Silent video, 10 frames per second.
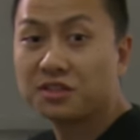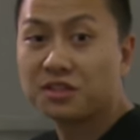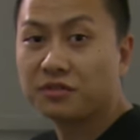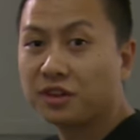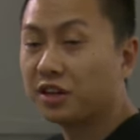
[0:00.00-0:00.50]

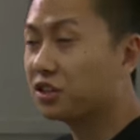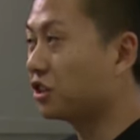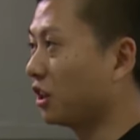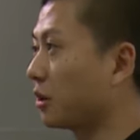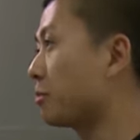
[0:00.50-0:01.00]
if you need to.
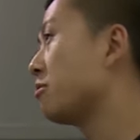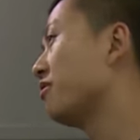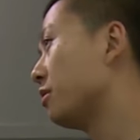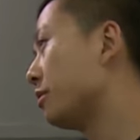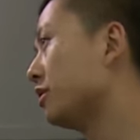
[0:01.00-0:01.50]
A lot of people
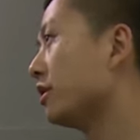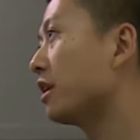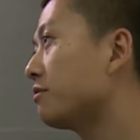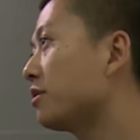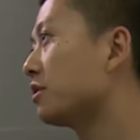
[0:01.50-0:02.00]
prefer to bring their own
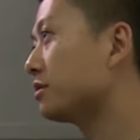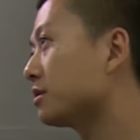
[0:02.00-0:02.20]
headphones.